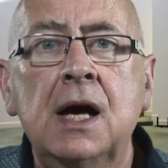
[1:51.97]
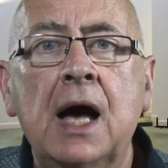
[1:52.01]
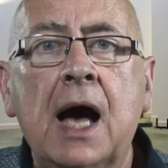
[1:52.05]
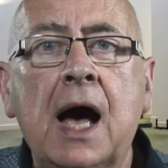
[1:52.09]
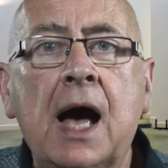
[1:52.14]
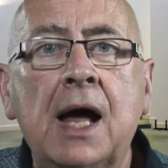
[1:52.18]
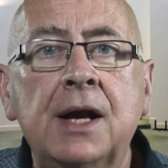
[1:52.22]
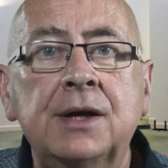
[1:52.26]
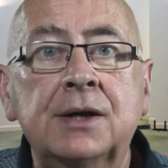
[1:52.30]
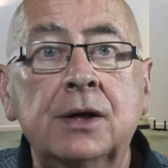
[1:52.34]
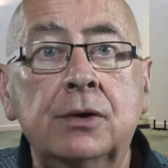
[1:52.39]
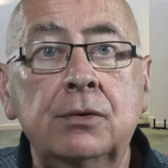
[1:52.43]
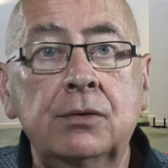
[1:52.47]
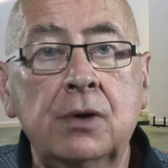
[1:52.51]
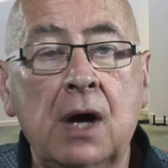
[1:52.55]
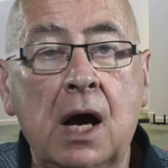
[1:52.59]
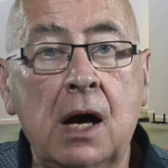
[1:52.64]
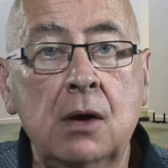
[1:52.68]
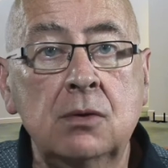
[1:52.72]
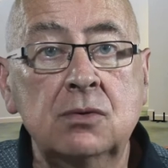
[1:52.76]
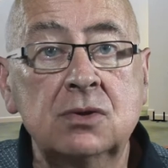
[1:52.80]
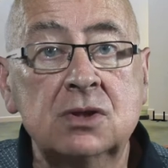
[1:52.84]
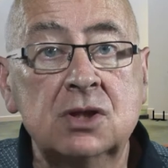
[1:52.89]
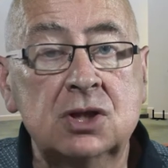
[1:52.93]
and
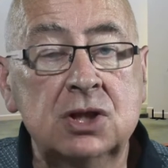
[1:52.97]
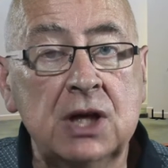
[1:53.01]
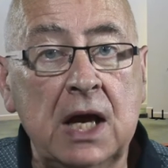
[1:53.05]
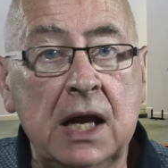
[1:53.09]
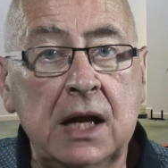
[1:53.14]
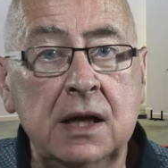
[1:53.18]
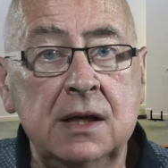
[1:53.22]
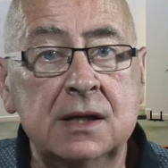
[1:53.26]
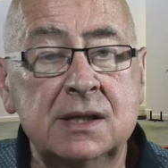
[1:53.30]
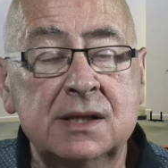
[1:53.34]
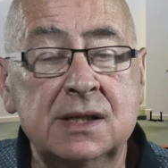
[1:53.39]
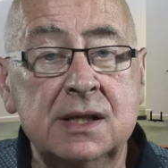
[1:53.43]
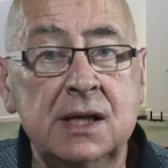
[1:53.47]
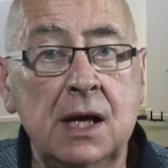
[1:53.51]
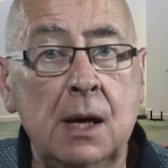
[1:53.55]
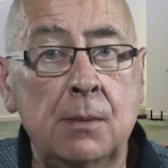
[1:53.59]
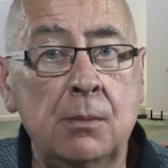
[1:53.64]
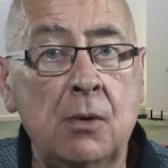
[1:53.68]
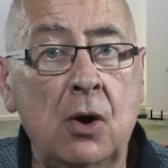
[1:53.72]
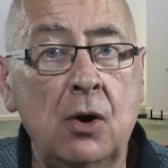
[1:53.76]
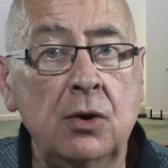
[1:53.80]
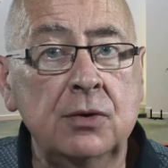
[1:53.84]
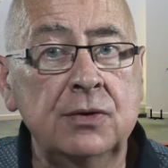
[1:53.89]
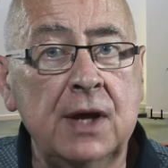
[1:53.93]
aroused jealousy
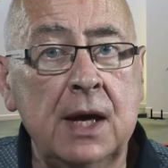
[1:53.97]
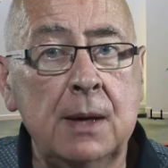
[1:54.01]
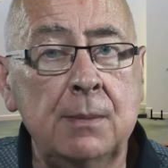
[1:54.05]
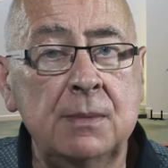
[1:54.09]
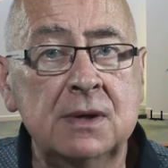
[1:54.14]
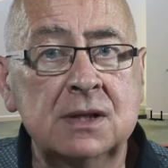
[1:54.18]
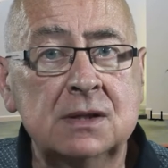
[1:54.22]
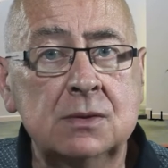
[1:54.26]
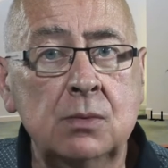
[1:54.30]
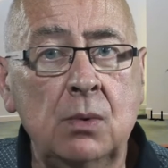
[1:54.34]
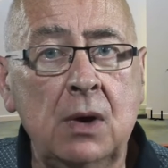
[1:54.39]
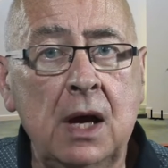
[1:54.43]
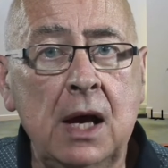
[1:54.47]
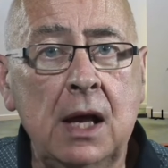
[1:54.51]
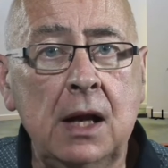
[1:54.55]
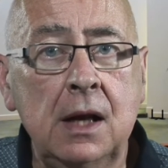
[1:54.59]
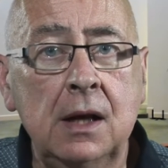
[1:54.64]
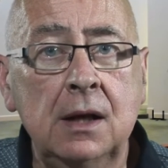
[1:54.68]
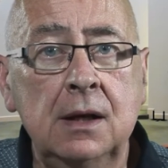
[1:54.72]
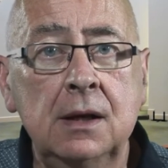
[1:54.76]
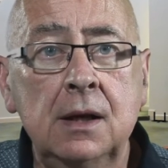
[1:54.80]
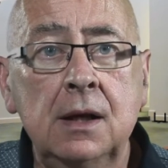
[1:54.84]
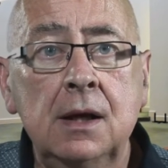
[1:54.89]
among them as well.